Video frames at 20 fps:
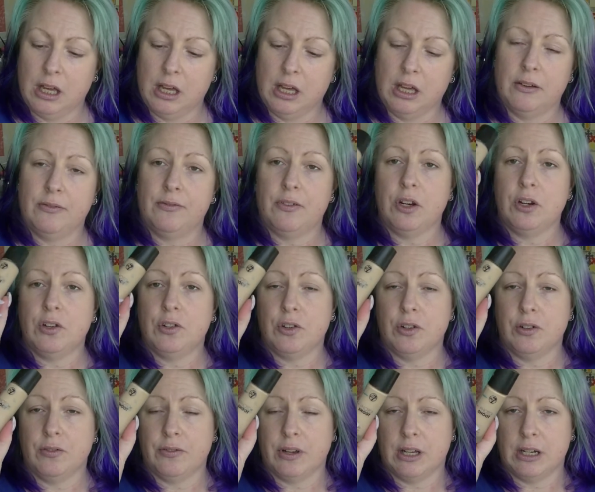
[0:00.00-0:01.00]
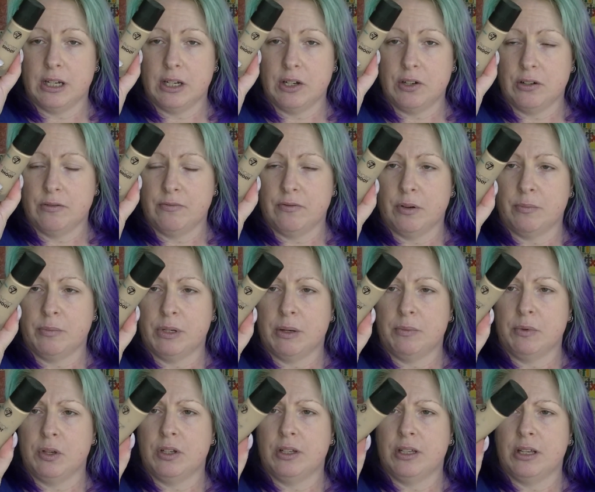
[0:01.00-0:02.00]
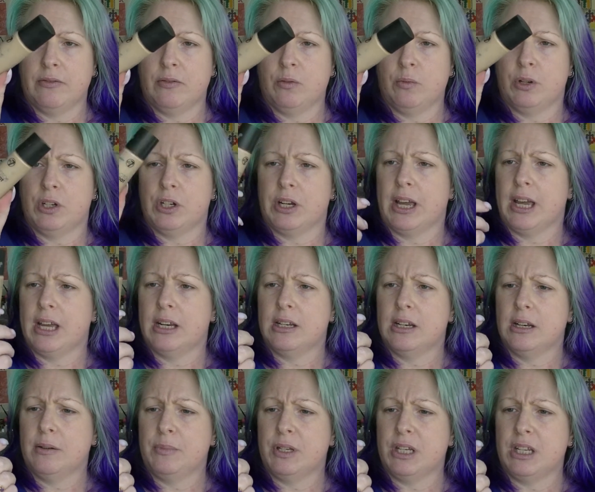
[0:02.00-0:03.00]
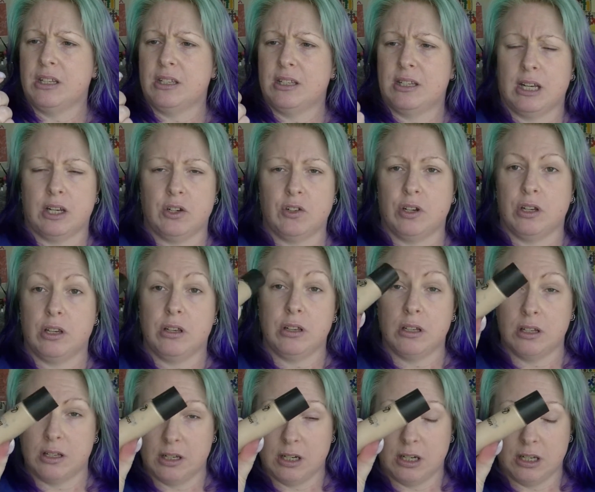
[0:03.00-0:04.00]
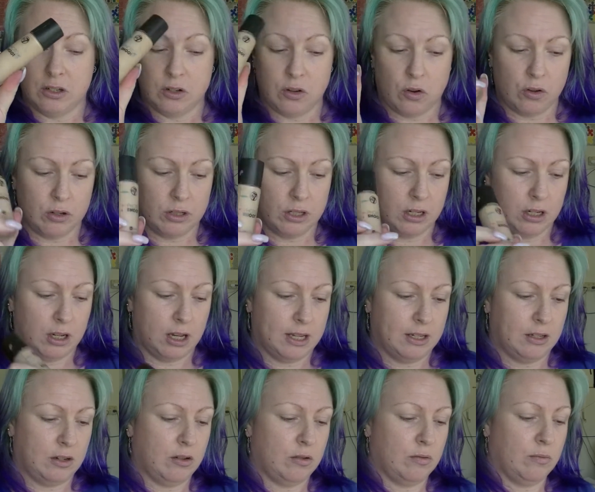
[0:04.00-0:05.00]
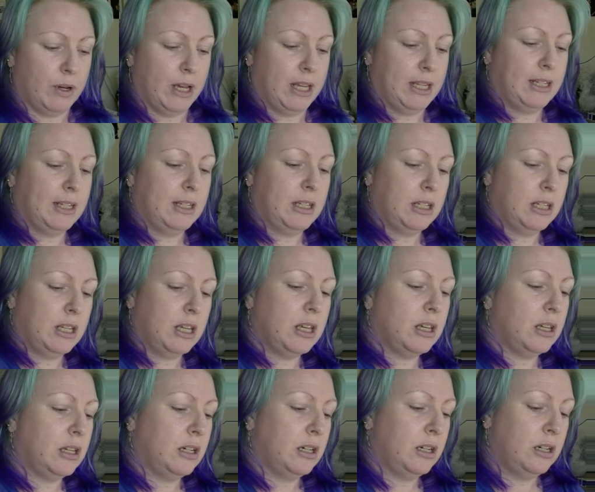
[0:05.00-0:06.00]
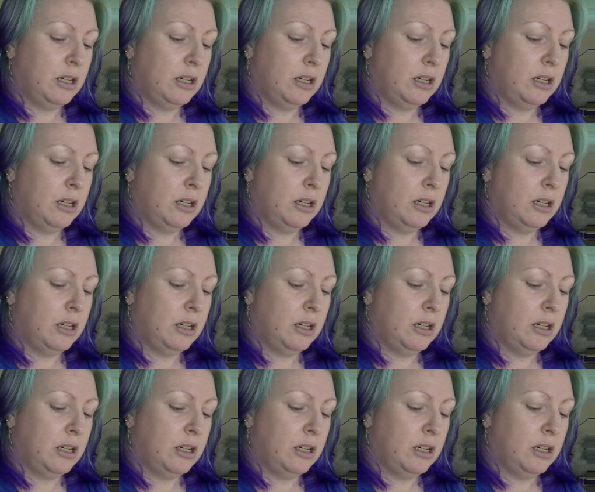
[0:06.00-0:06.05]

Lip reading: Photoshoot foundation from W7, which I ended up destashing because it had oxidized on my skin.